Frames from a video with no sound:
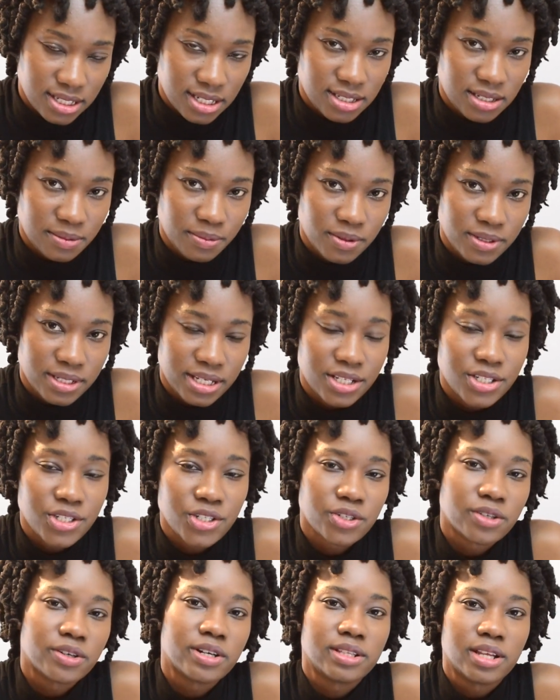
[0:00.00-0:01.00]
It's about
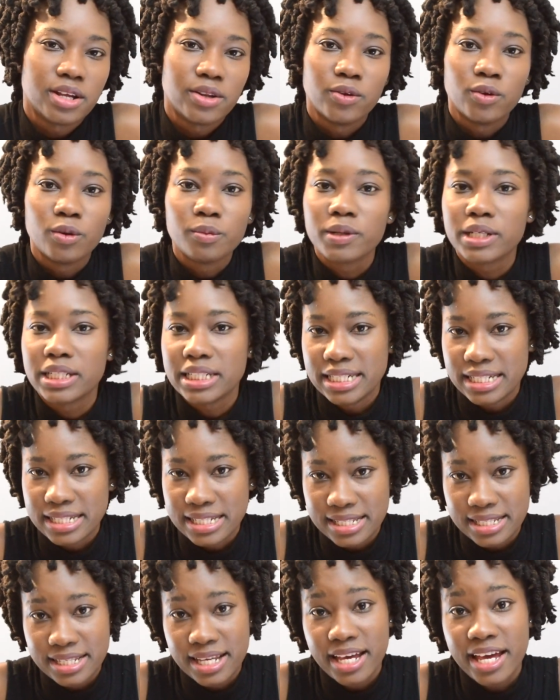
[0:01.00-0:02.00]
ensuring that nobody
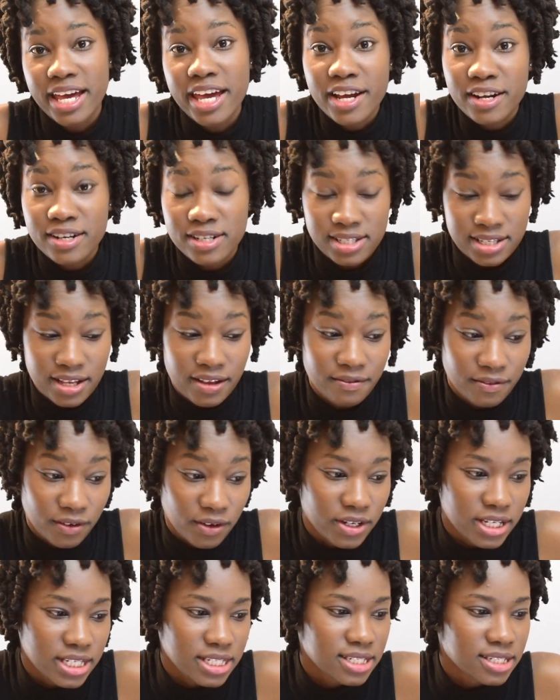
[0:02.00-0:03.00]
else hears that
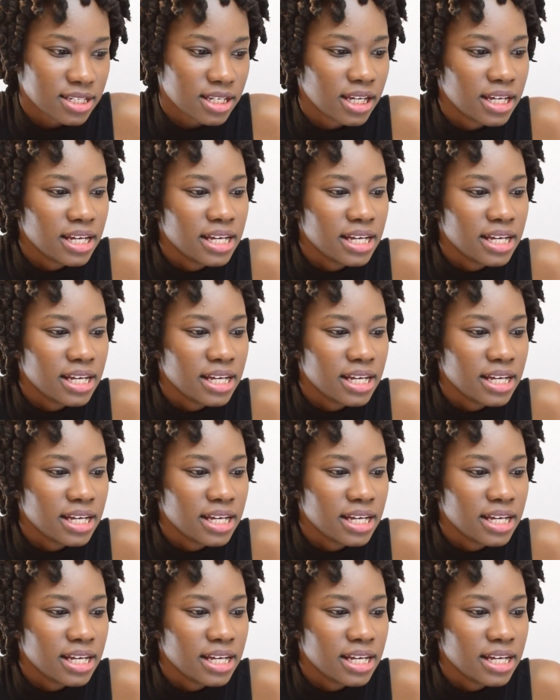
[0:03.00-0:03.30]
voice.